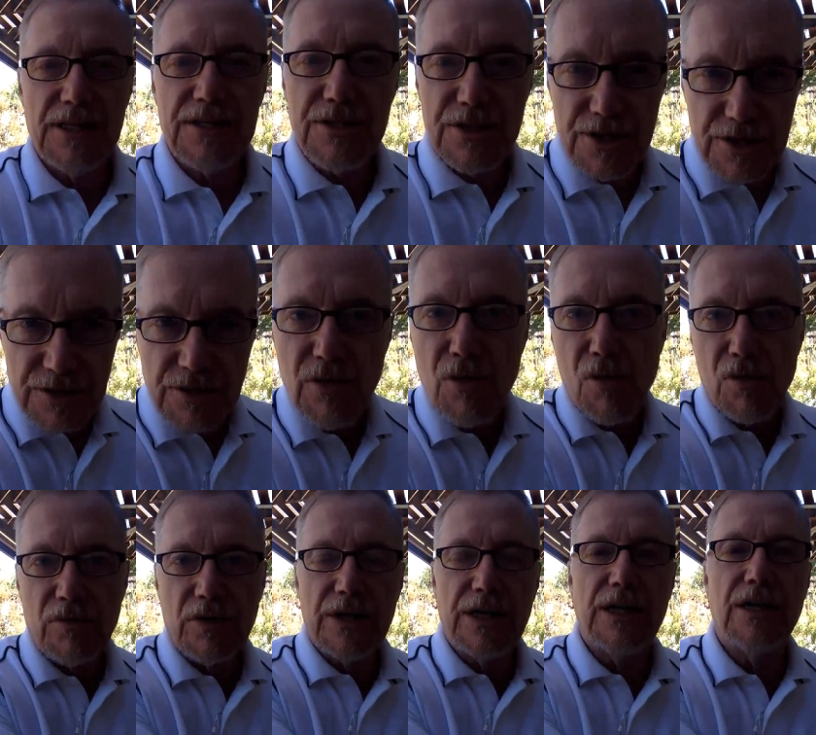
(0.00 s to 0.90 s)
Let's just
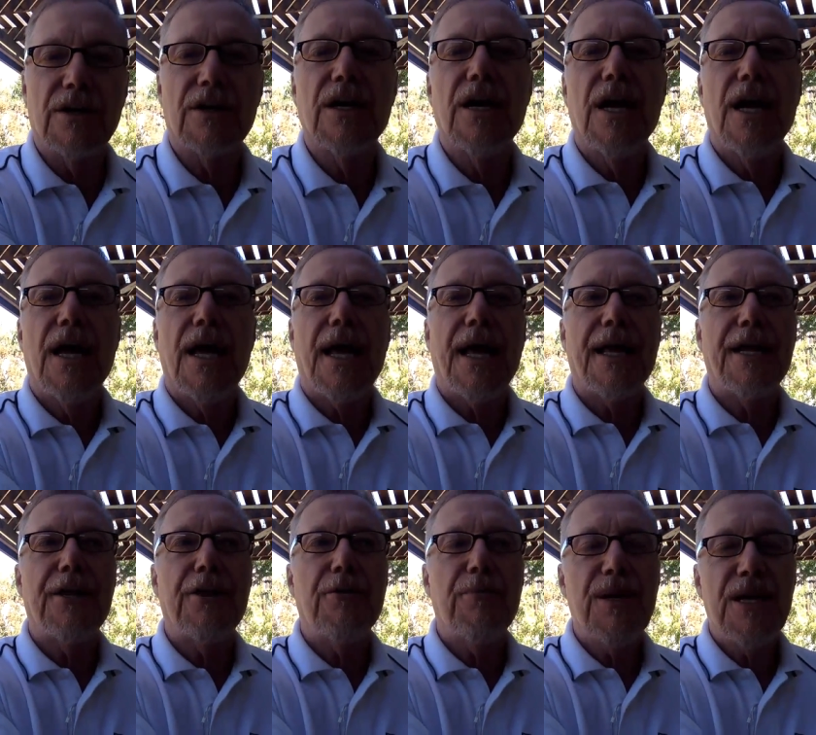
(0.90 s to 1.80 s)
go over here
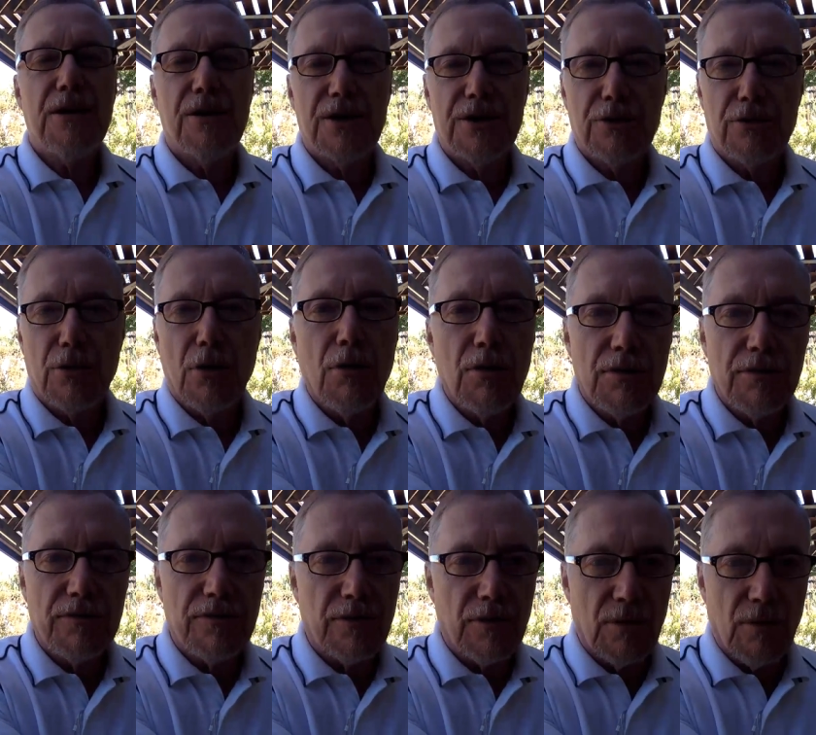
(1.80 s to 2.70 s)
and you be on your
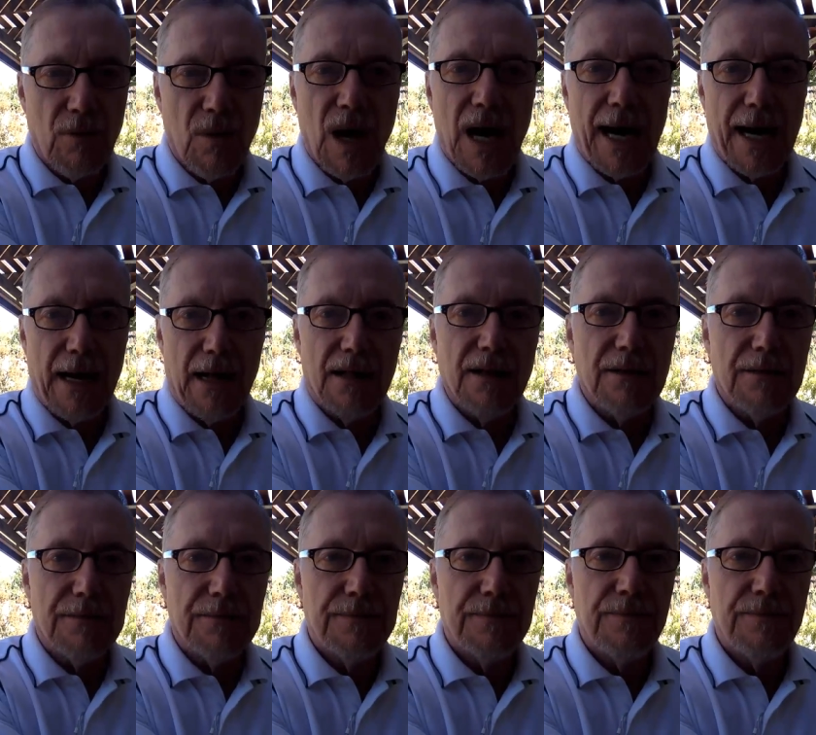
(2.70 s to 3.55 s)
own for a while.